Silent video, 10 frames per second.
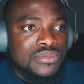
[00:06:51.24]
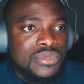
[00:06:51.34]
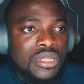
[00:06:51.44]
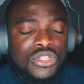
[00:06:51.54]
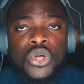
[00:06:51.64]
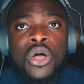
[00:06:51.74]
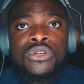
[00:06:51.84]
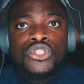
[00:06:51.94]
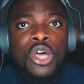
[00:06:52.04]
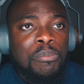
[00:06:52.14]
So on
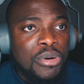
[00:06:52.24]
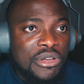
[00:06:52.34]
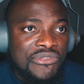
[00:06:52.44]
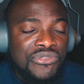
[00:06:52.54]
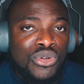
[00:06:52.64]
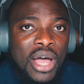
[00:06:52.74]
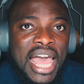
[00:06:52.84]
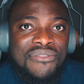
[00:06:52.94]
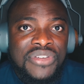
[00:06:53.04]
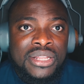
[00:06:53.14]
top of not
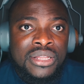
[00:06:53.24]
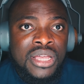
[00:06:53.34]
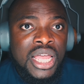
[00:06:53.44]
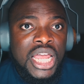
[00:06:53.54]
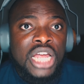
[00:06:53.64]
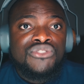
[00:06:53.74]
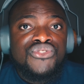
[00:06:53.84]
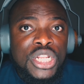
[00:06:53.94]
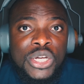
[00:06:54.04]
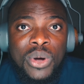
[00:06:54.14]
having a
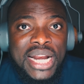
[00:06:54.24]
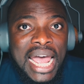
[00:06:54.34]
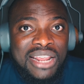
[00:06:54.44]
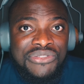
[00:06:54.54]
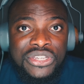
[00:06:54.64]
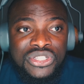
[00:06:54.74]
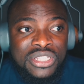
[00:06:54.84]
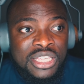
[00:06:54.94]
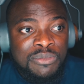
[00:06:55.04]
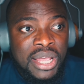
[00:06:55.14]
truly quad high definition
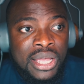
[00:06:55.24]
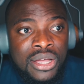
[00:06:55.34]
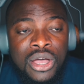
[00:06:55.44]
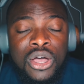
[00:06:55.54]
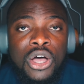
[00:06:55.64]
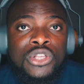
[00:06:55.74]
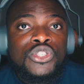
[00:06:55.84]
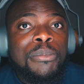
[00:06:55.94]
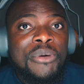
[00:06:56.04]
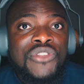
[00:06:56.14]
display, on
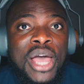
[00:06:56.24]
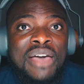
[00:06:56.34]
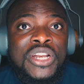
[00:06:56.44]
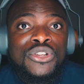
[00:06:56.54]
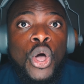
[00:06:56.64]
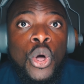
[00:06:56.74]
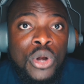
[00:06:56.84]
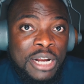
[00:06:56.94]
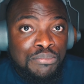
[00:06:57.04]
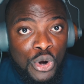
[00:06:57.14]
top of not having an
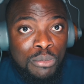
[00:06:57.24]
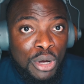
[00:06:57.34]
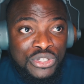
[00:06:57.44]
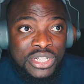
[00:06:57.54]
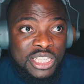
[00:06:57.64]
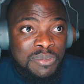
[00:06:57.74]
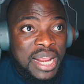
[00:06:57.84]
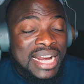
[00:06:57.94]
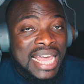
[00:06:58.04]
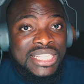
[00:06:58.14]
OLED Pro Motion display at
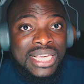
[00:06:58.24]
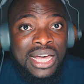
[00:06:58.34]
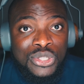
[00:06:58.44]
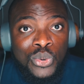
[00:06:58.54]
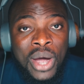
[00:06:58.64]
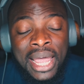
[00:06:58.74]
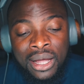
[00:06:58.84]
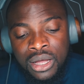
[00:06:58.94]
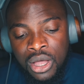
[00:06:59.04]
90 Hz or higher,